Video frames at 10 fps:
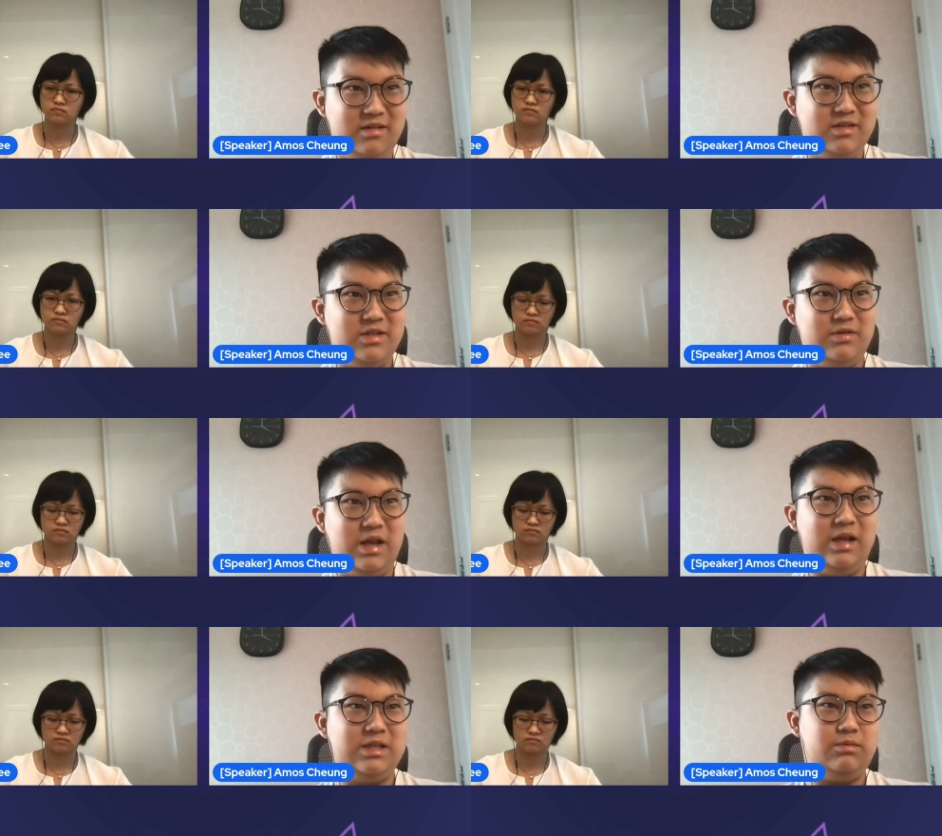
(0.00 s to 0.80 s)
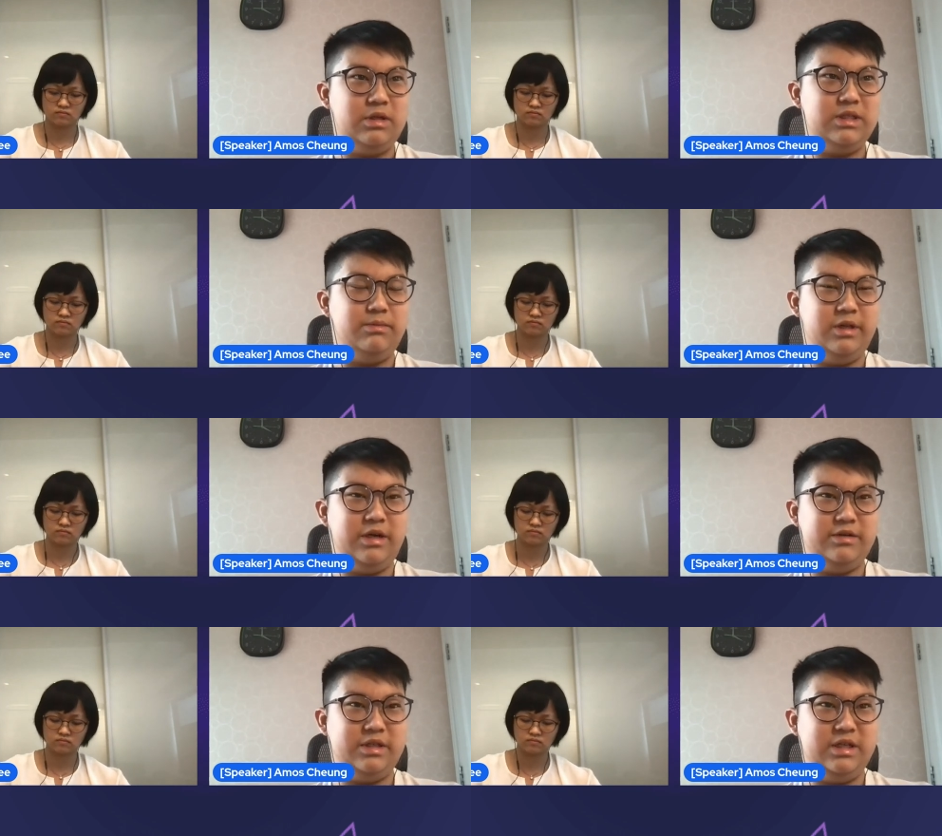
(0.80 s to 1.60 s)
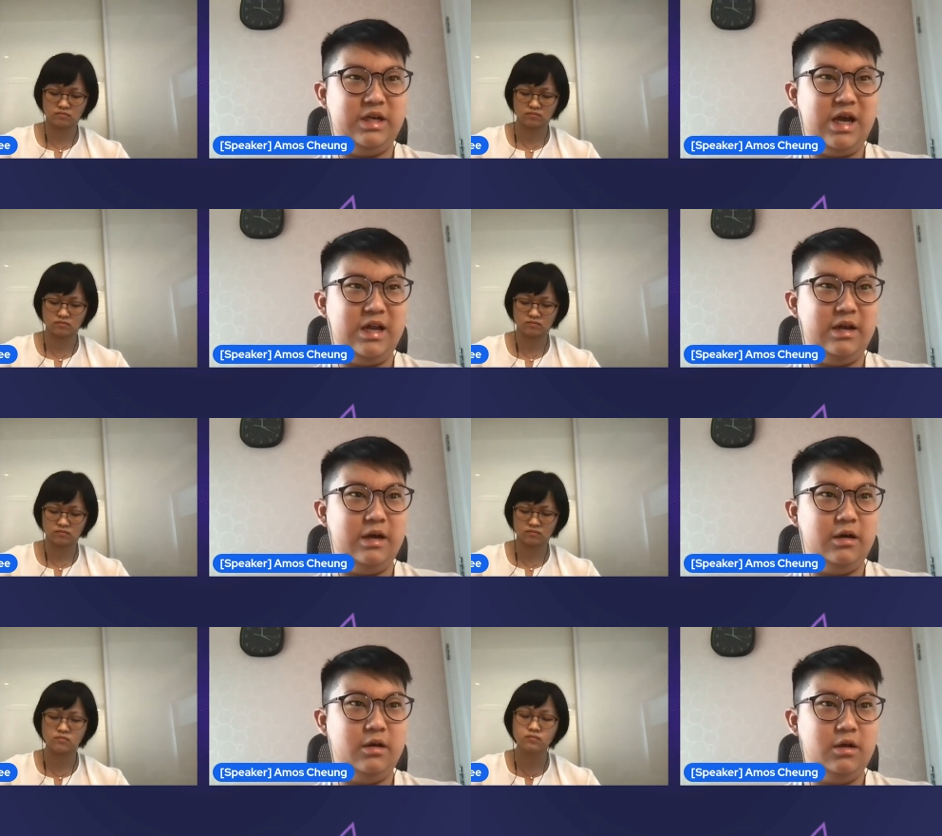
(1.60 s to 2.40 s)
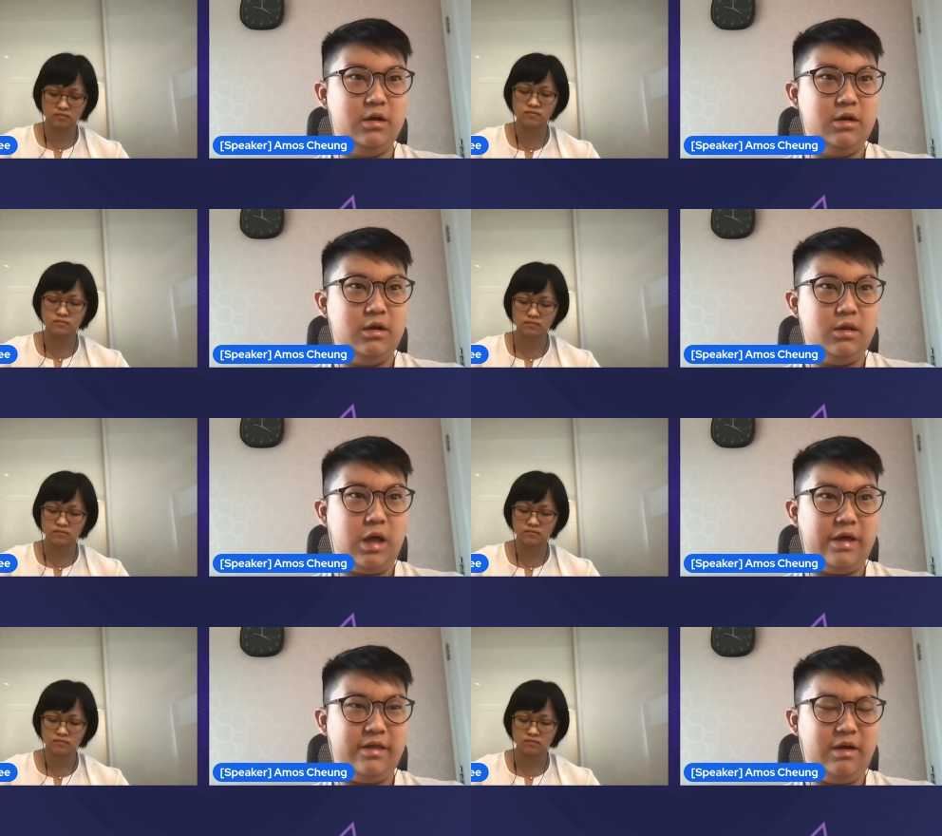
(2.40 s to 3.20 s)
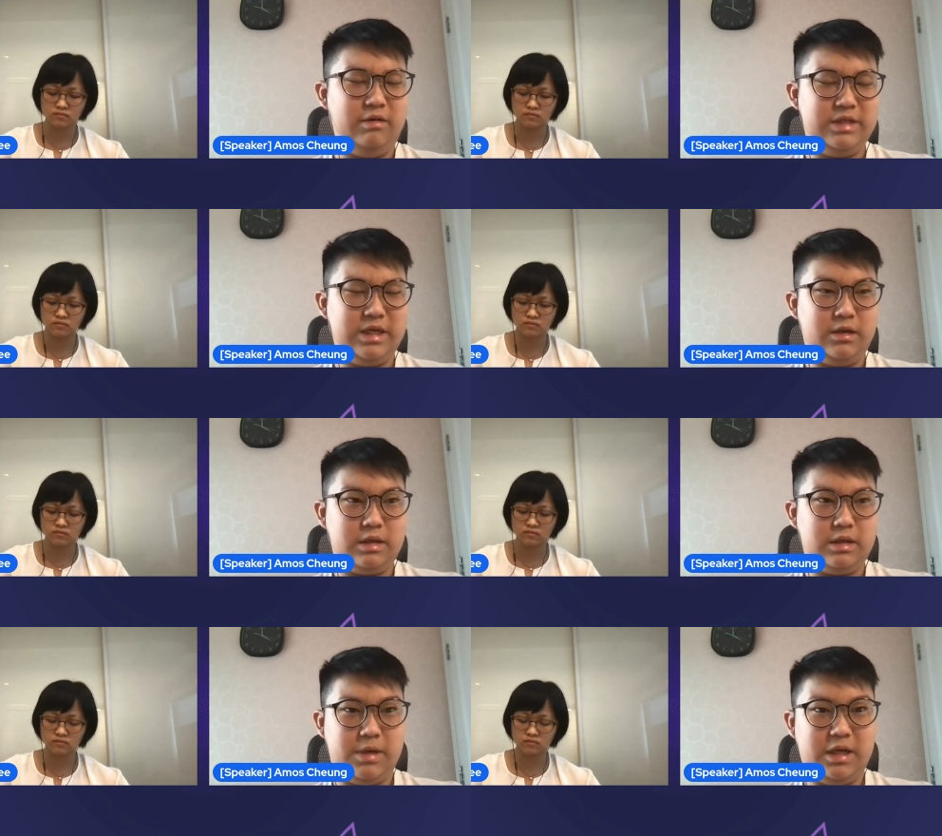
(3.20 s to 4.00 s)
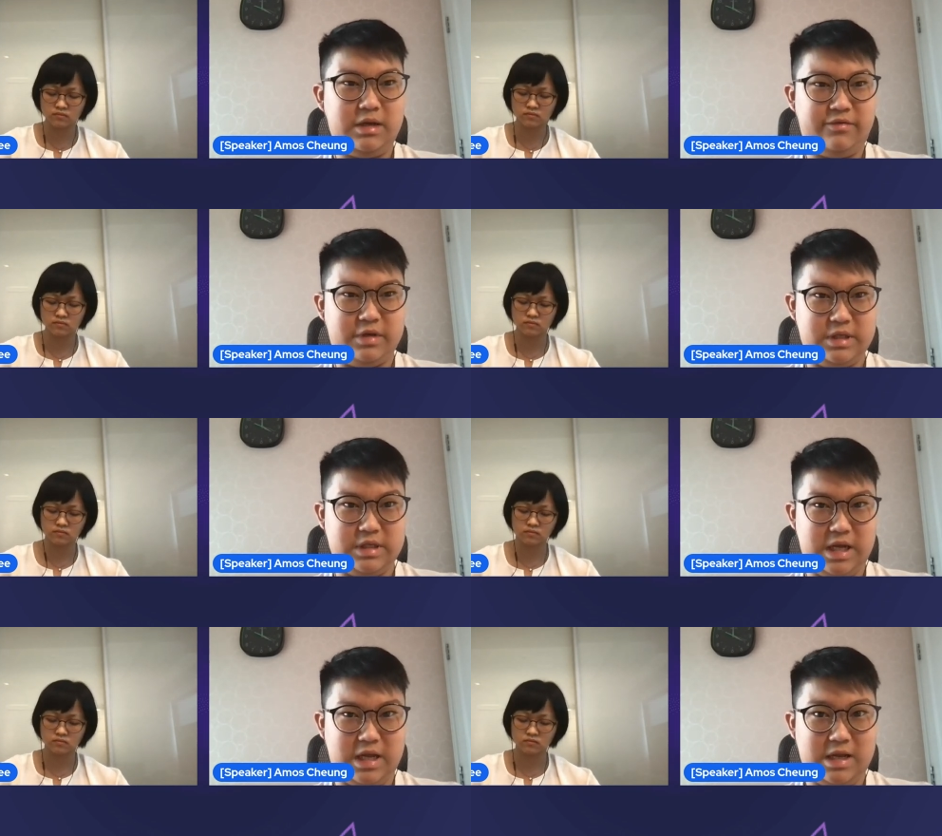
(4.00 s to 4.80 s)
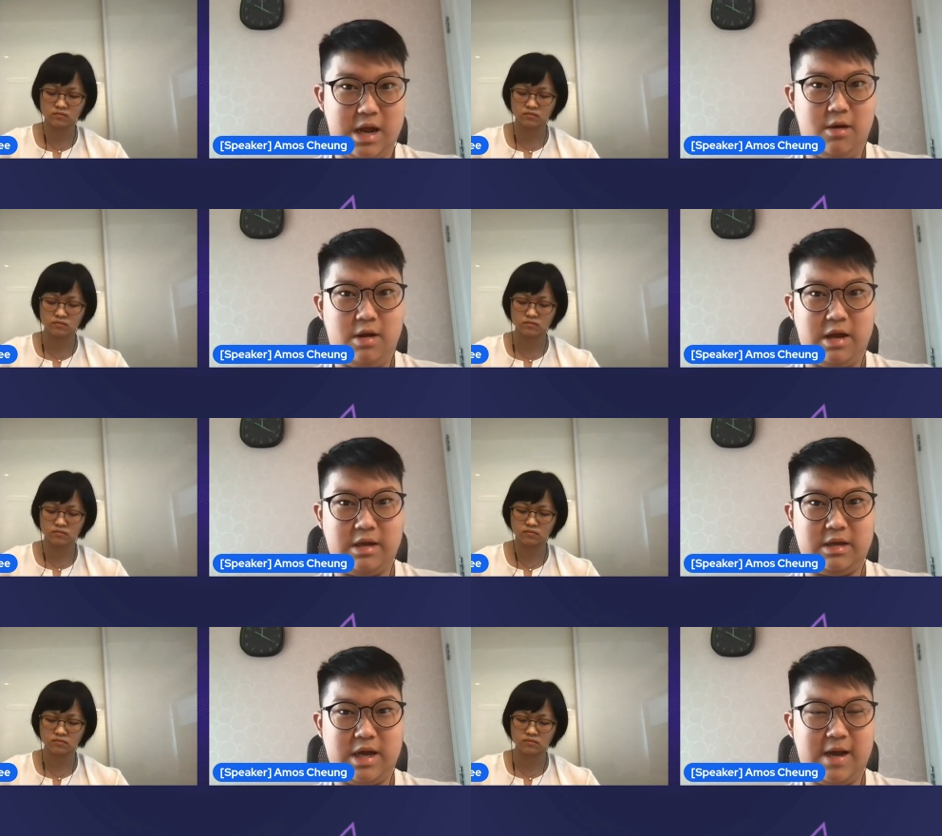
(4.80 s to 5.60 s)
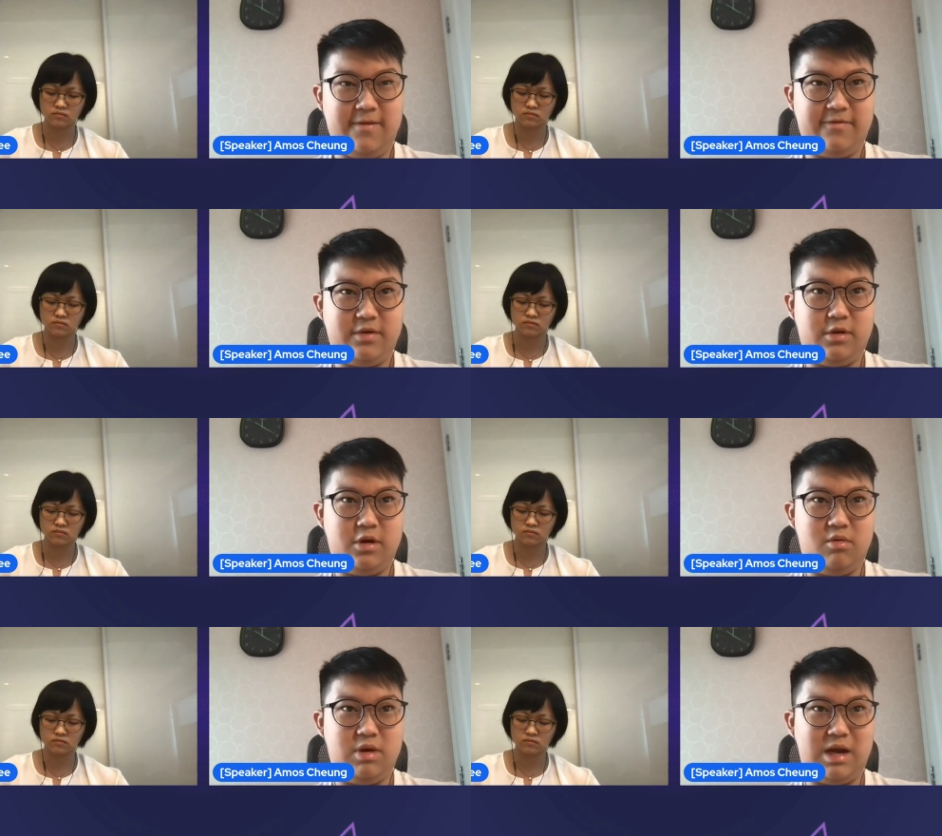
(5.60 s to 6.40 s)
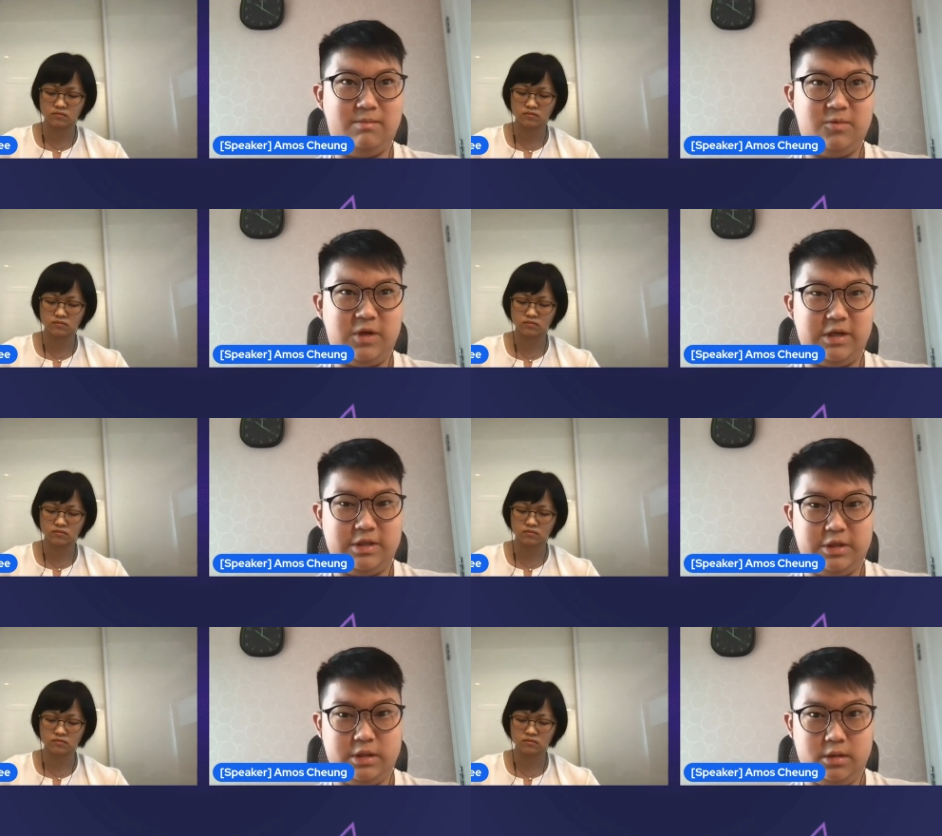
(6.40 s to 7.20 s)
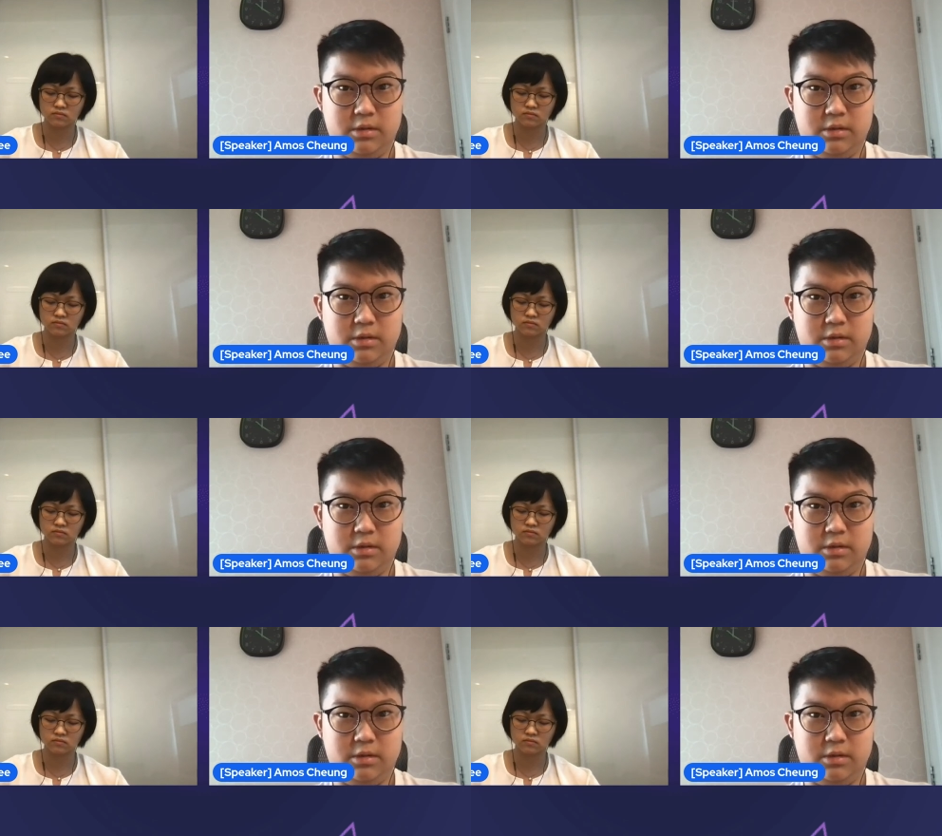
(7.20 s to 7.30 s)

Speaker 1: So that is one similarity, and uh, I I would say that the main difference is that now I kind of know what I'm trying to do,